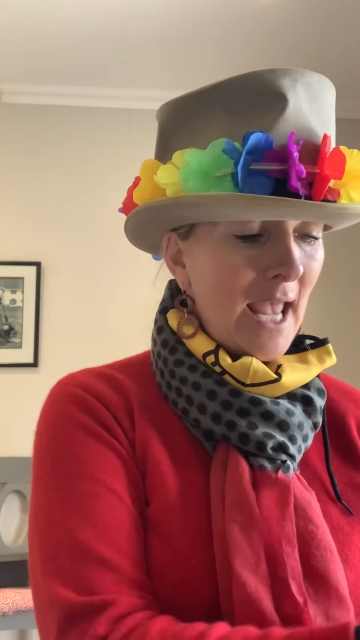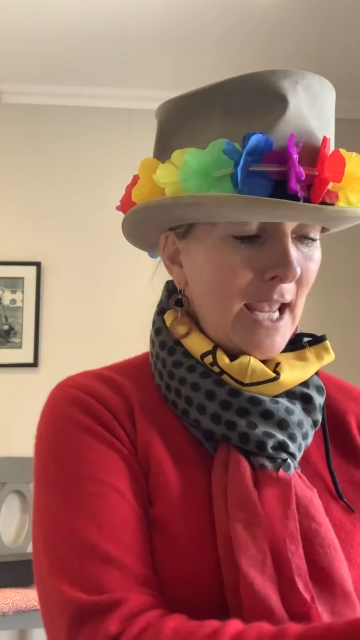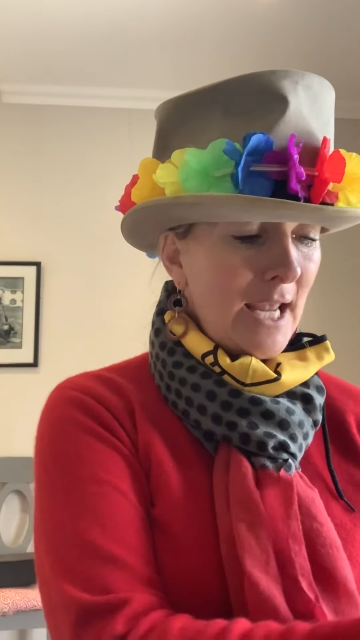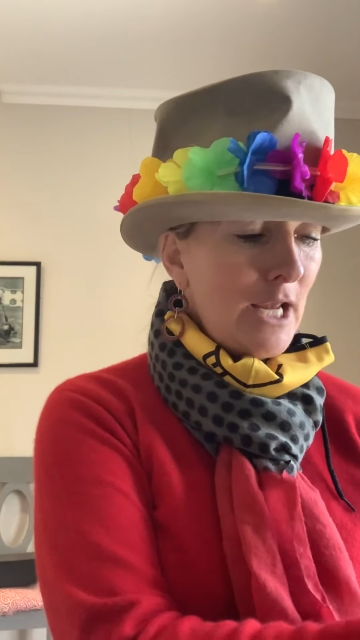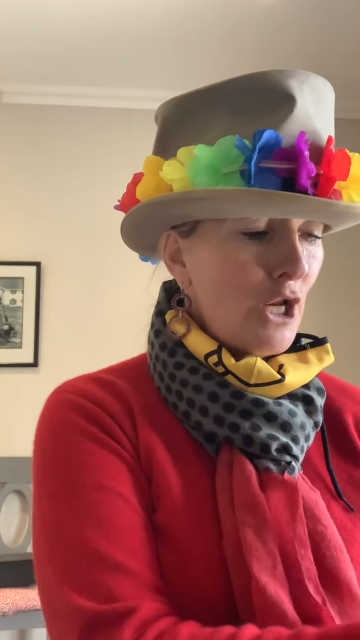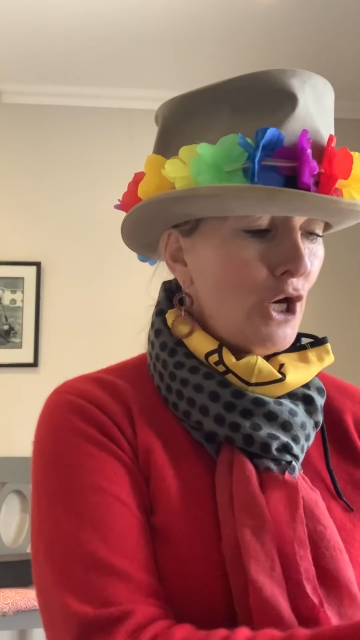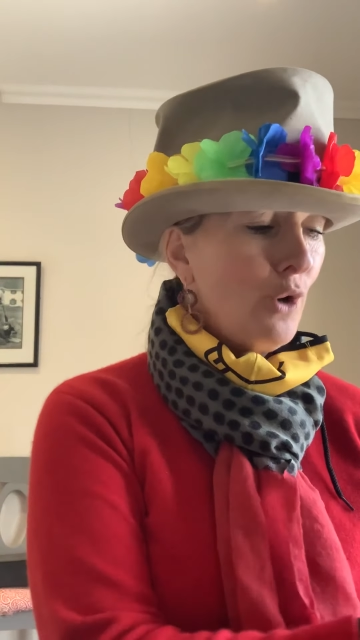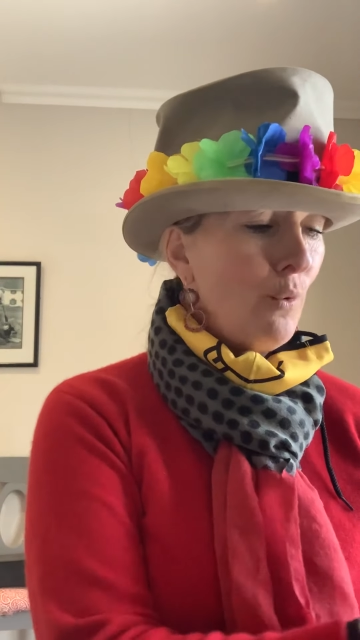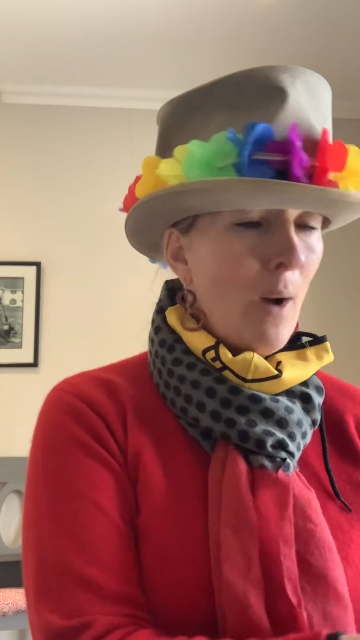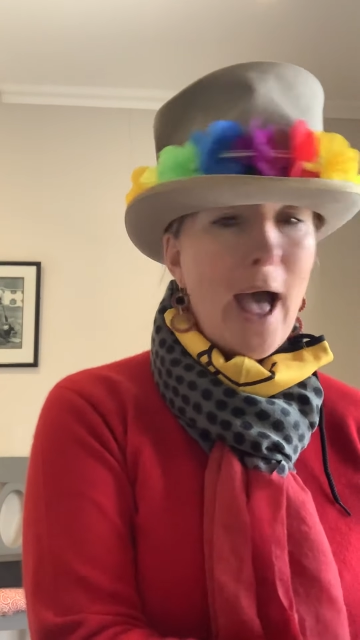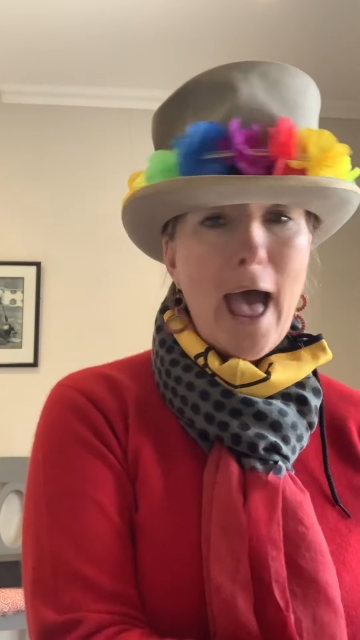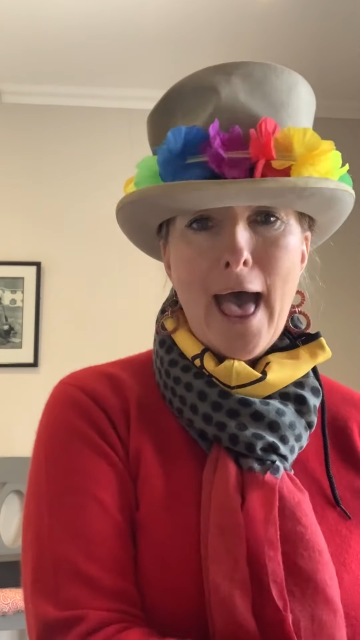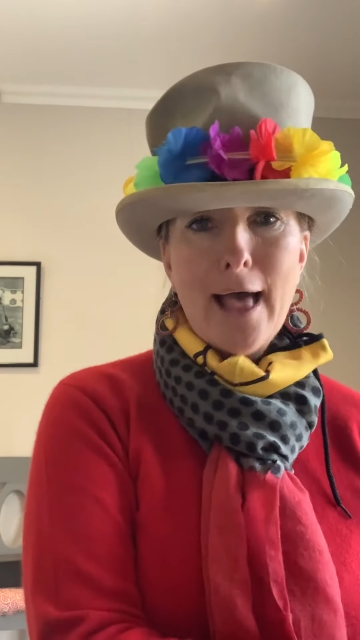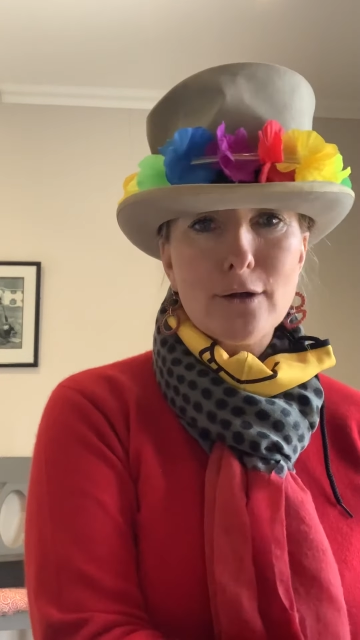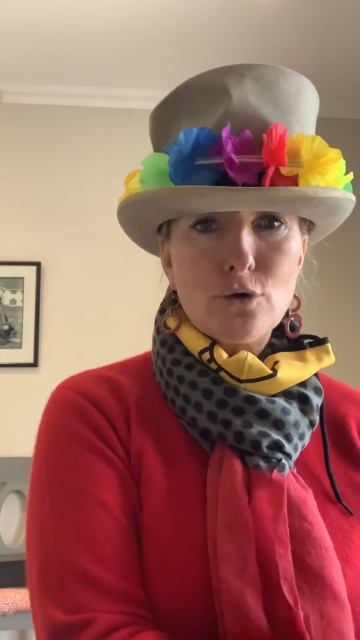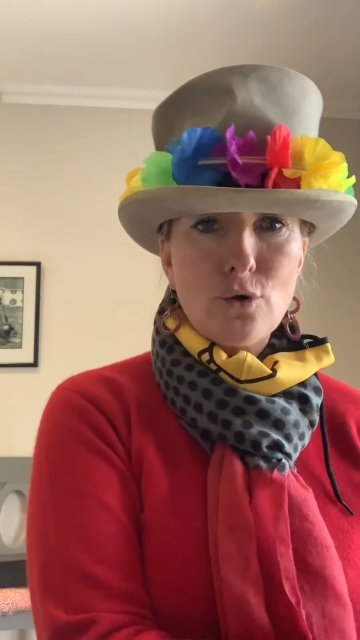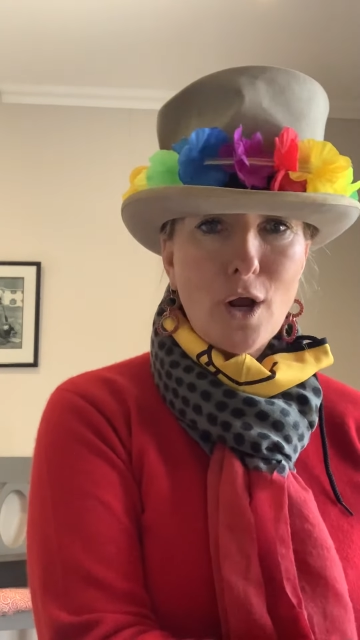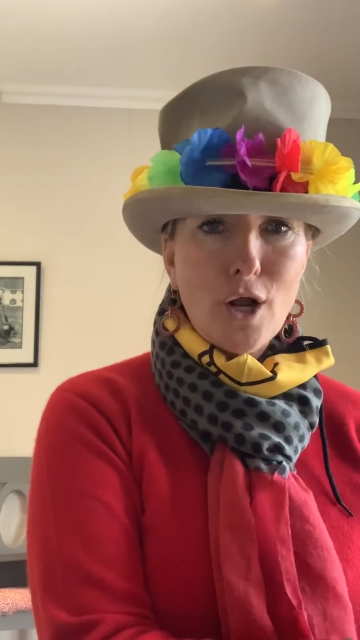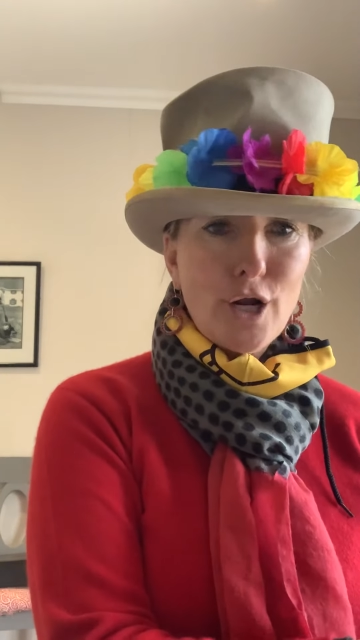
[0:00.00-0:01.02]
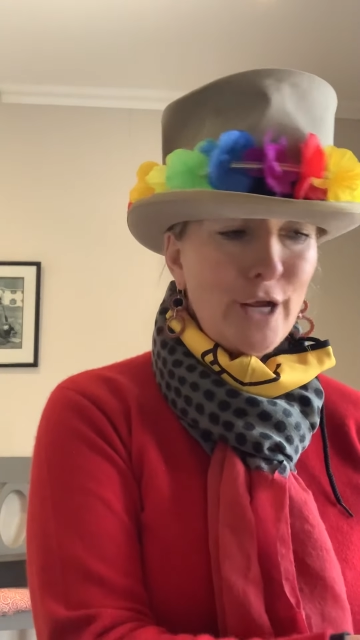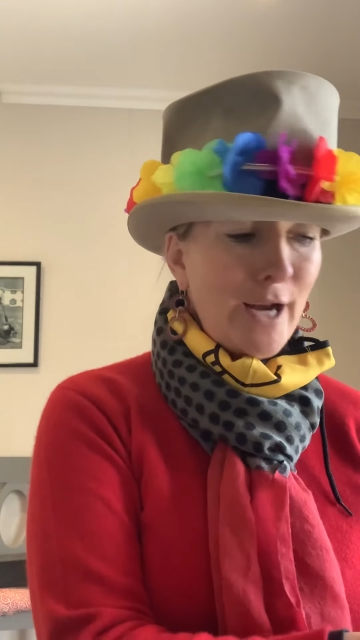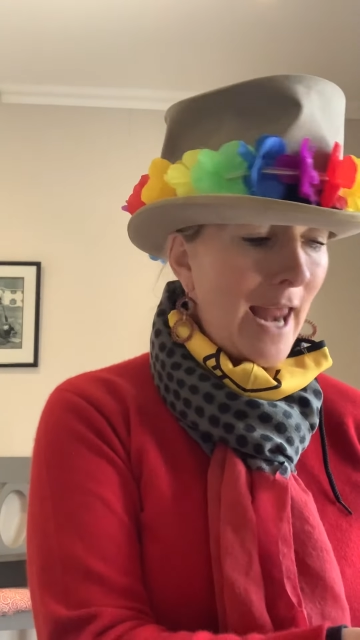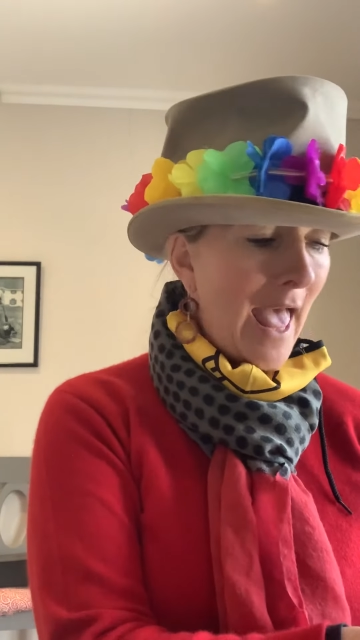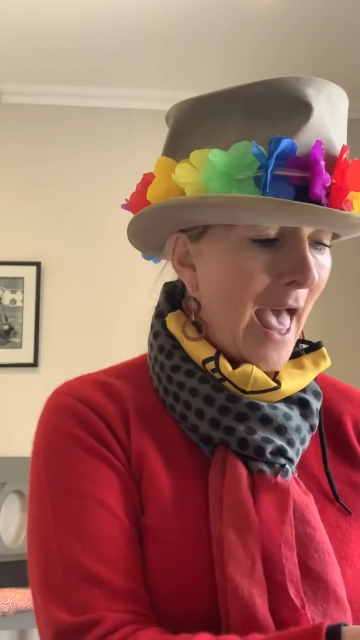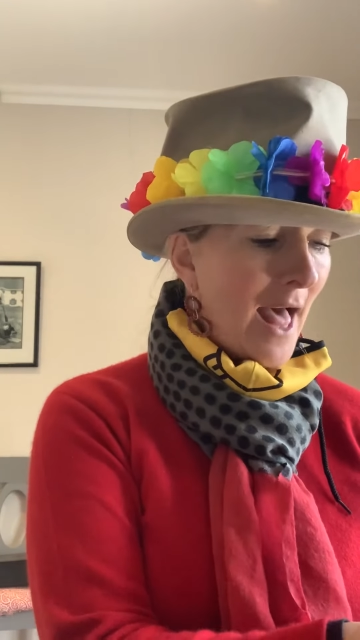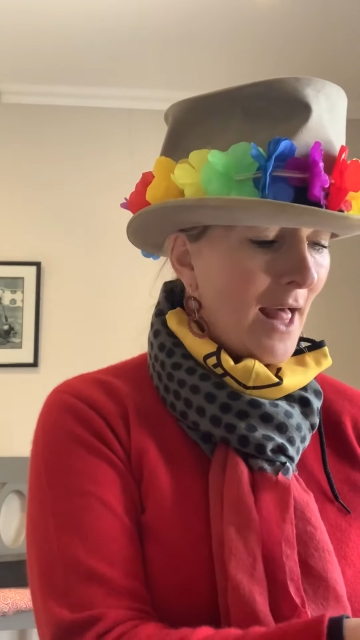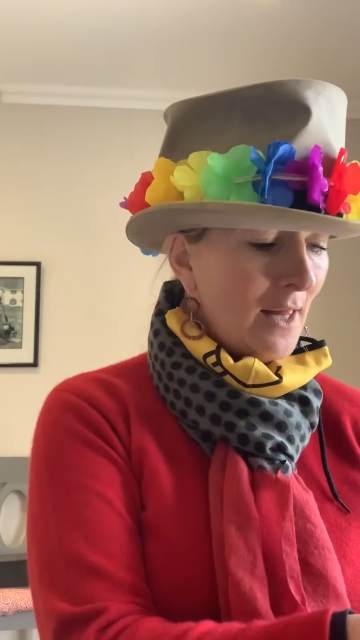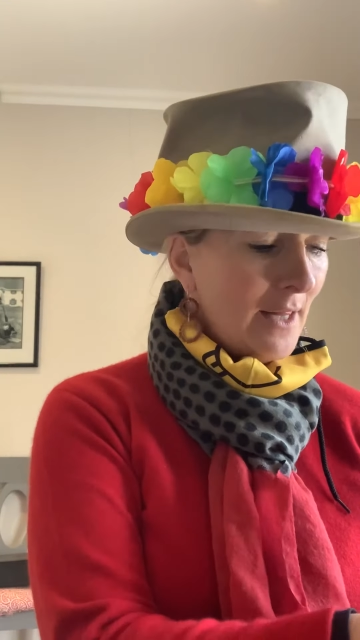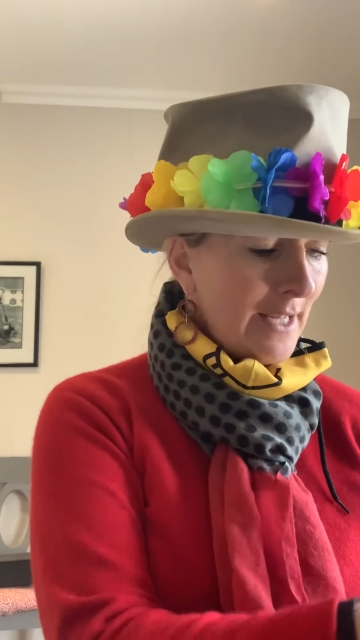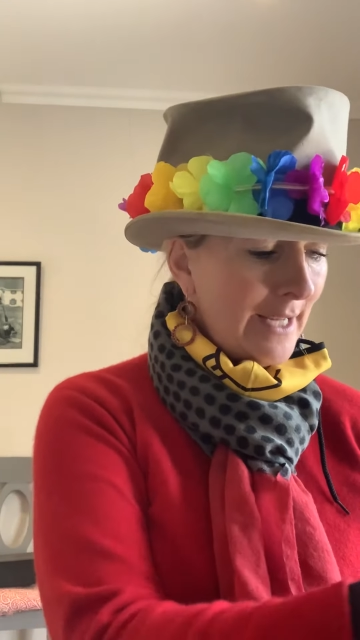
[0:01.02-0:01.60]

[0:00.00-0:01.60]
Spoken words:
In a while, crocodile.